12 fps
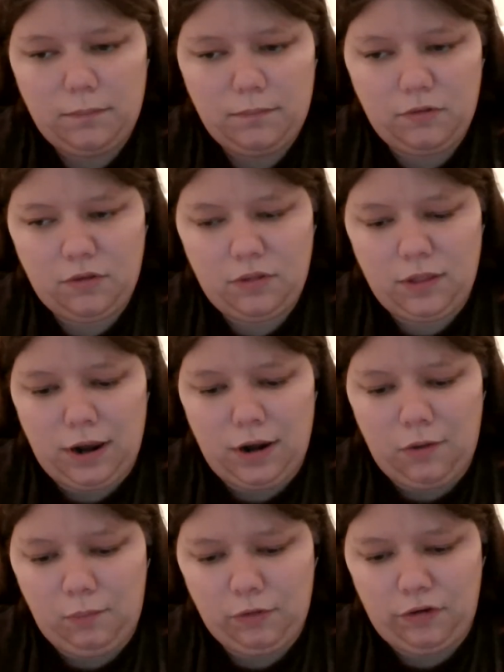so that I
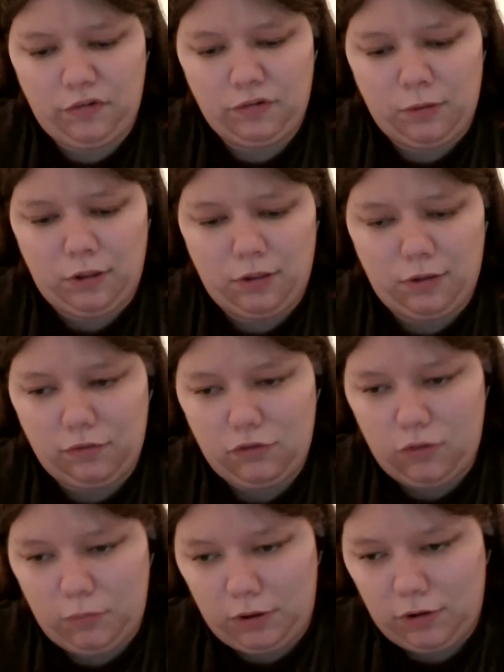don't pressure myself
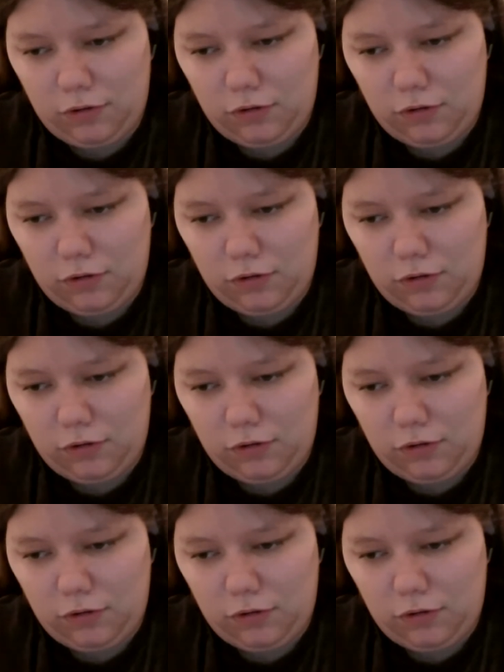too much.